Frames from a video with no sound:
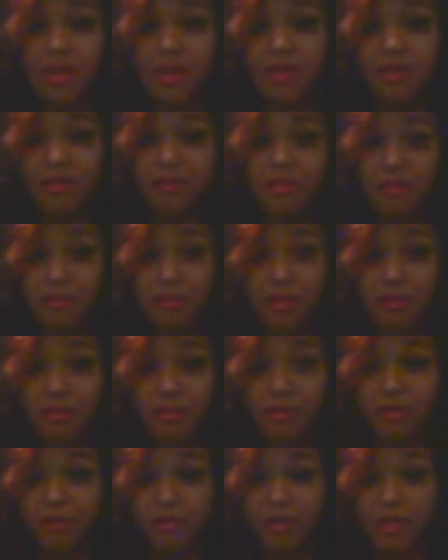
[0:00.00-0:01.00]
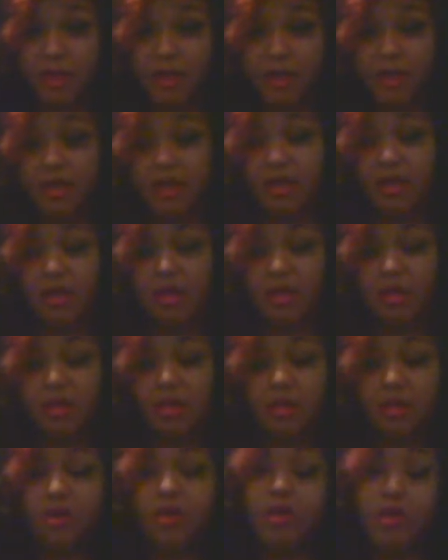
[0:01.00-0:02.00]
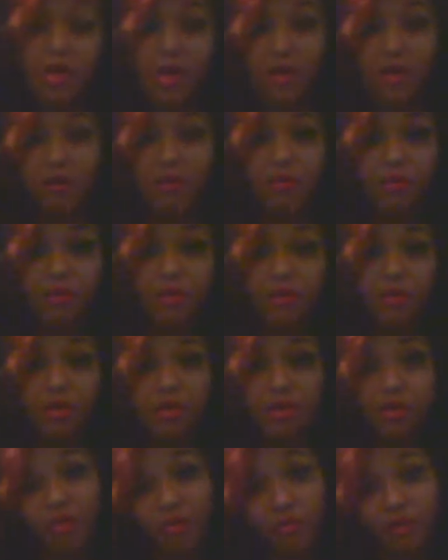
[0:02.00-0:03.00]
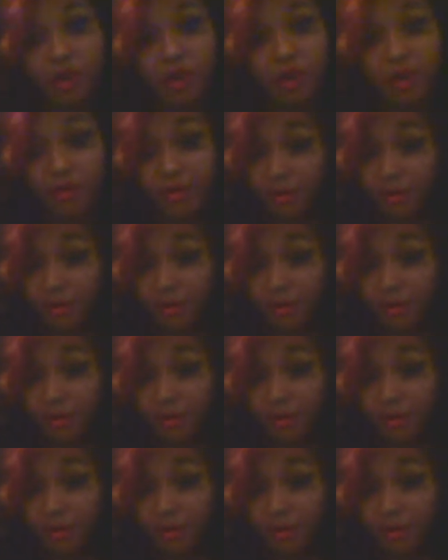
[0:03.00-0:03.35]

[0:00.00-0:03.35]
and some people are saying, okay, well you're wrong.